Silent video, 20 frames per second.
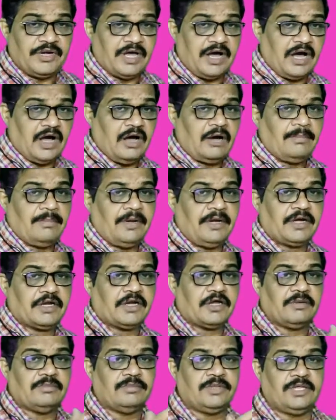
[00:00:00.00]
diameter
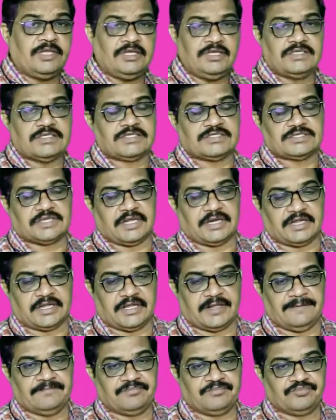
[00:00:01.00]
of the
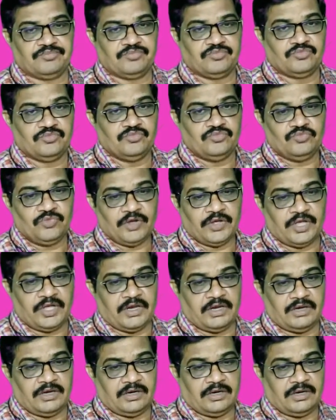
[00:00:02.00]
circle.
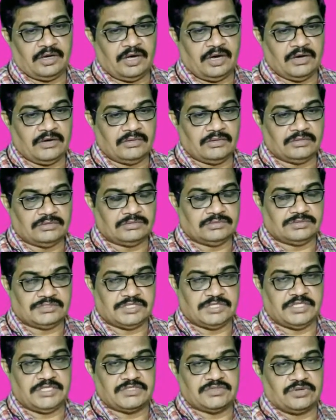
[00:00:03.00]
Okay. Now
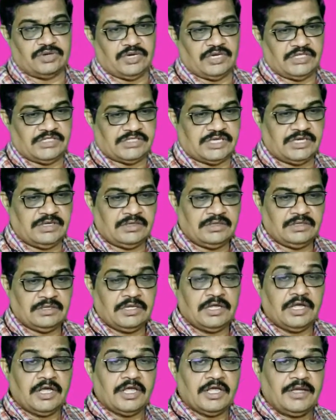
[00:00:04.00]
see the solution.
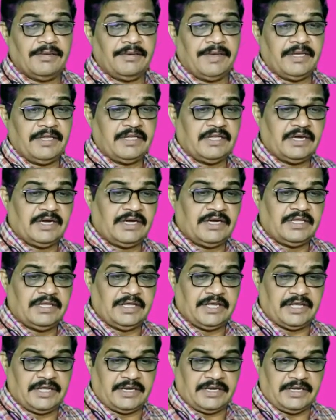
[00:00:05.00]
Given that
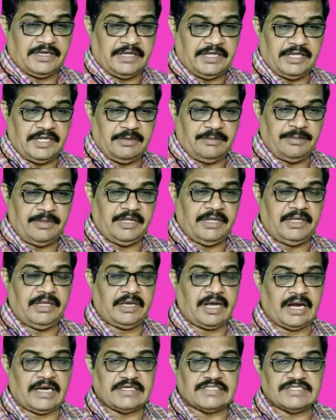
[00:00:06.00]
here AB
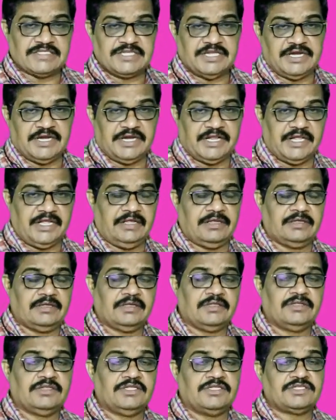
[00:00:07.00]
and CD,
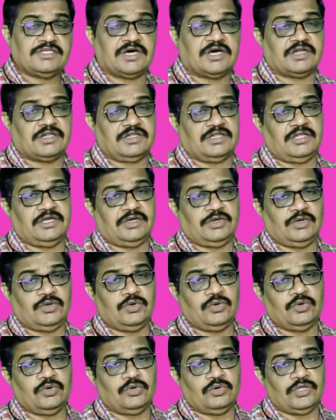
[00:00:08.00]
these are the
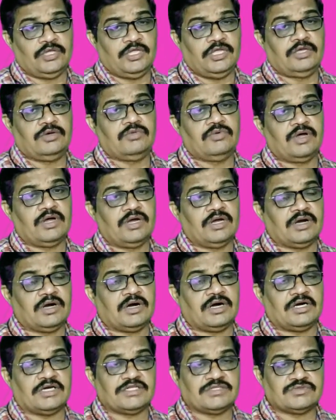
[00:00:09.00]
two equal
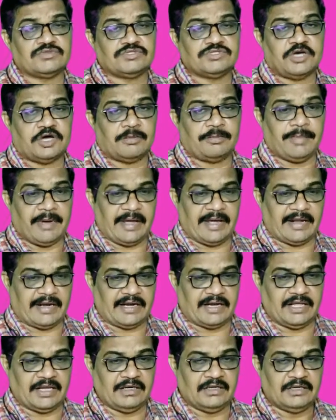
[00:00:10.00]
chords which are
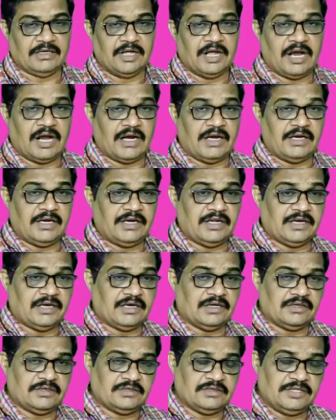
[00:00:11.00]
parallel and
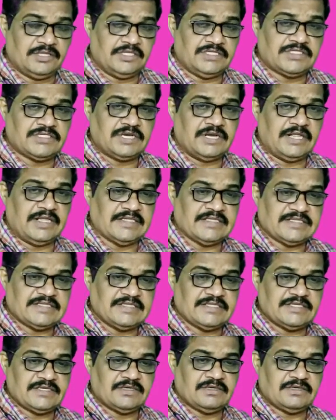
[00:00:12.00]
these lengths